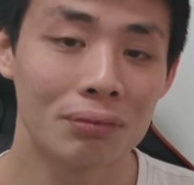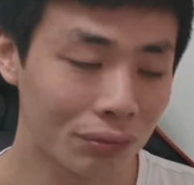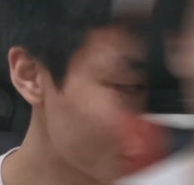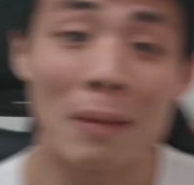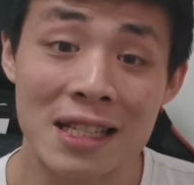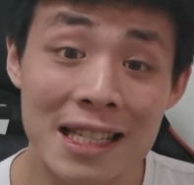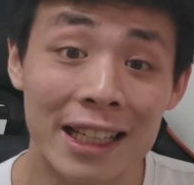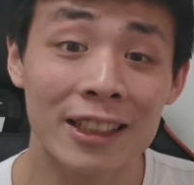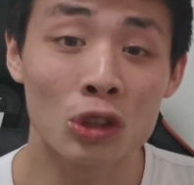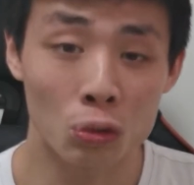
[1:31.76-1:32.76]
Now, my
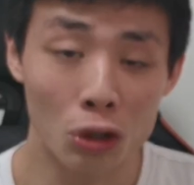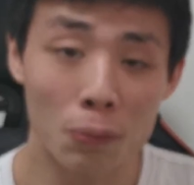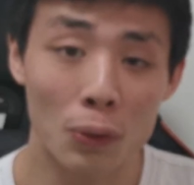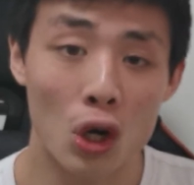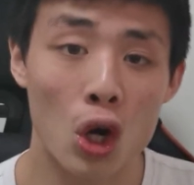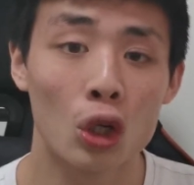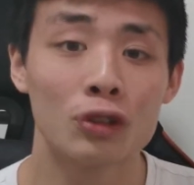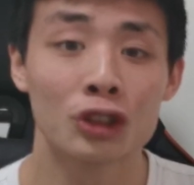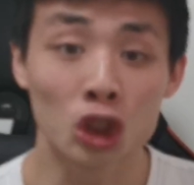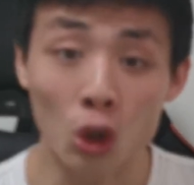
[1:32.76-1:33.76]
second group
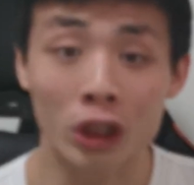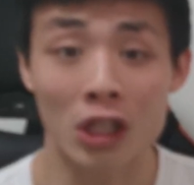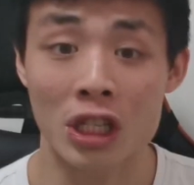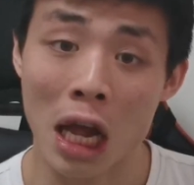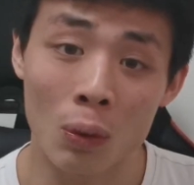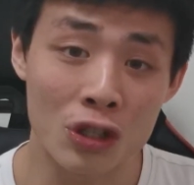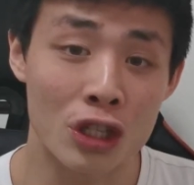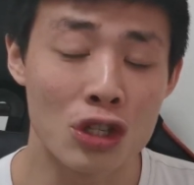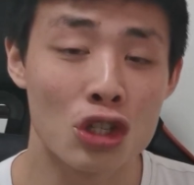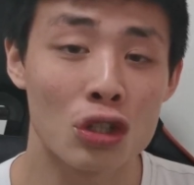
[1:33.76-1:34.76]
of shortcuts that I want
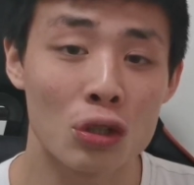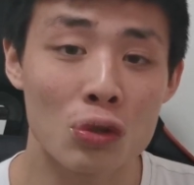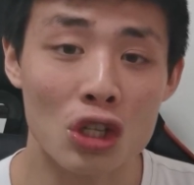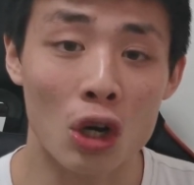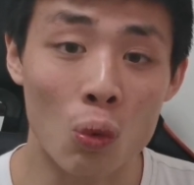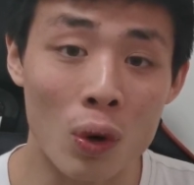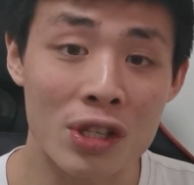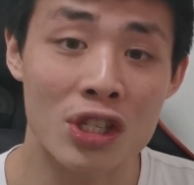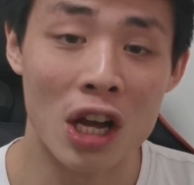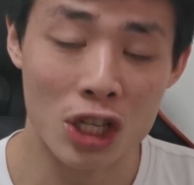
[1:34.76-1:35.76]
to introduce are
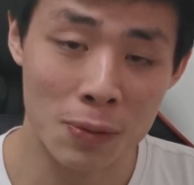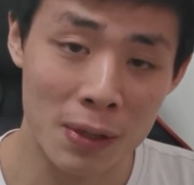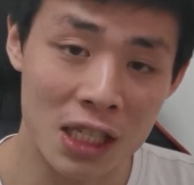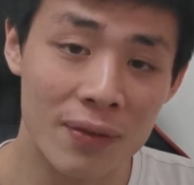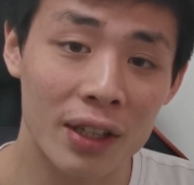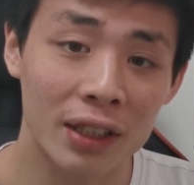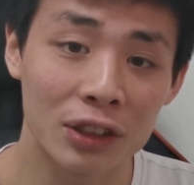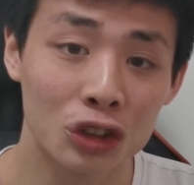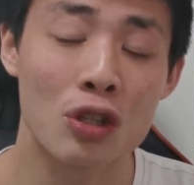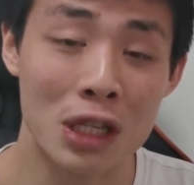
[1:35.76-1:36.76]
ones that are
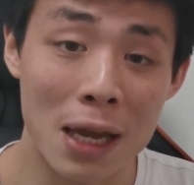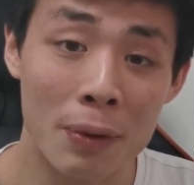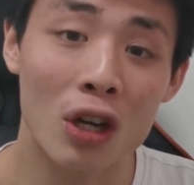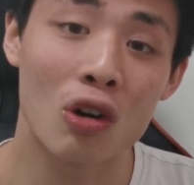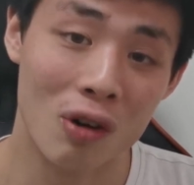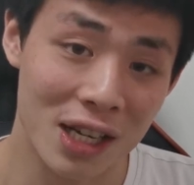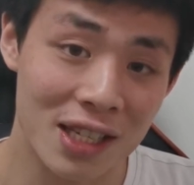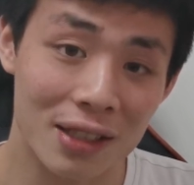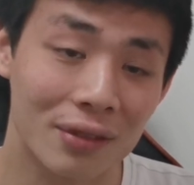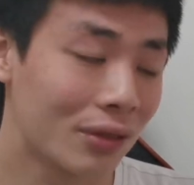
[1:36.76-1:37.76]
specifically for typing or writing.